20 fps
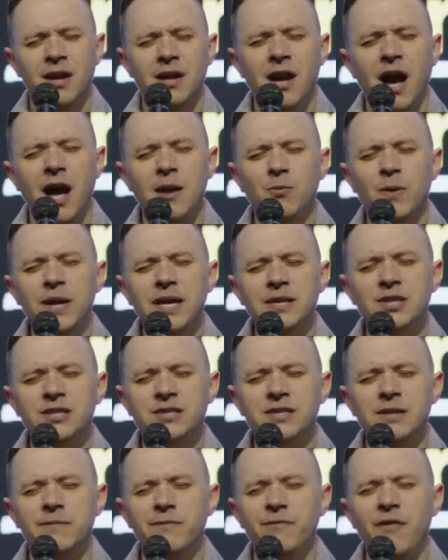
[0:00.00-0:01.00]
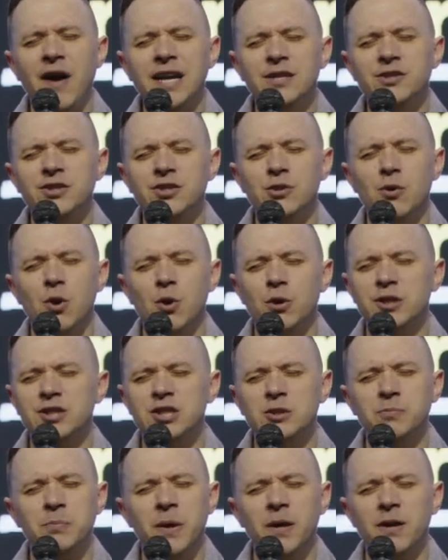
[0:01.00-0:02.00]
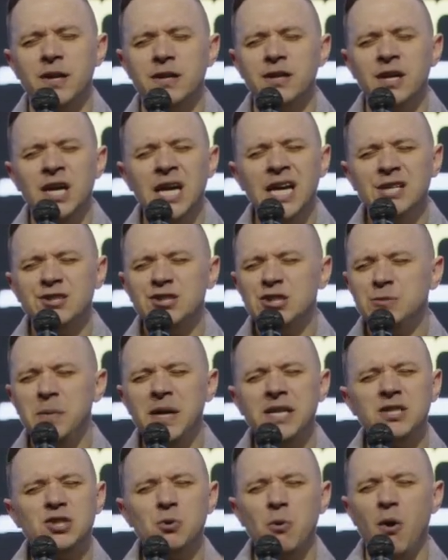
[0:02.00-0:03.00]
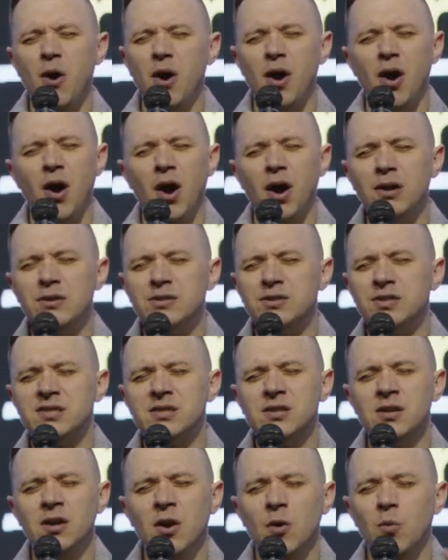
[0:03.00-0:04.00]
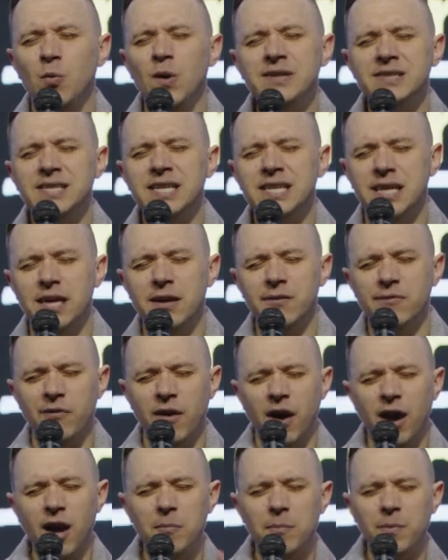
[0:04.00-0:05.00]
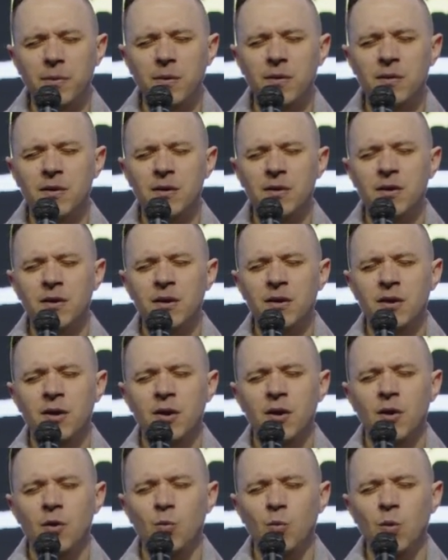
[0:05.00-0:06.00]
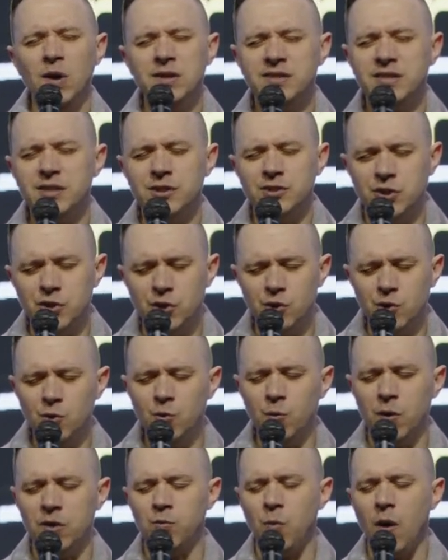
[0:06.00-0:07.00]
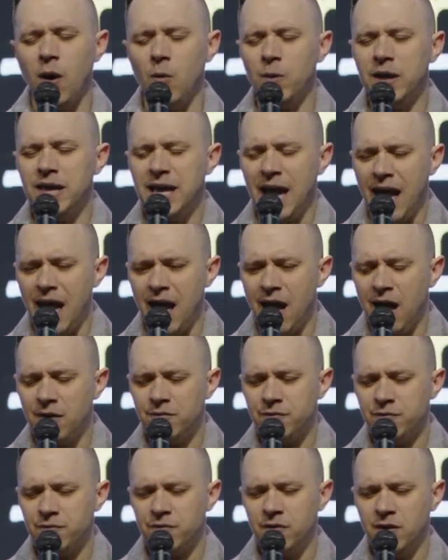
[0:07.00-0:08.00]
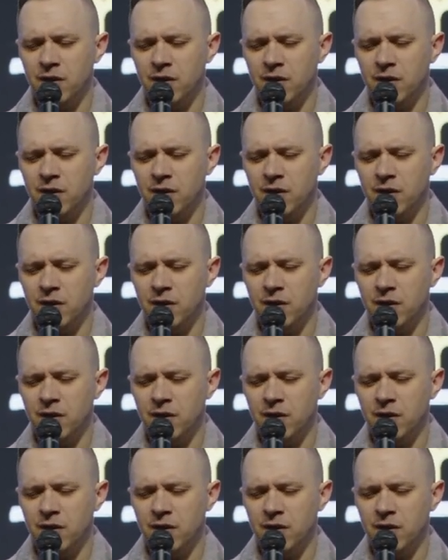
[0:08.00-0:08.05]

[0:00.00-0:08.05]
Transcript: God, we just invite you, Holy Spirit, speak to our hearts what to give up, what to do with what we have.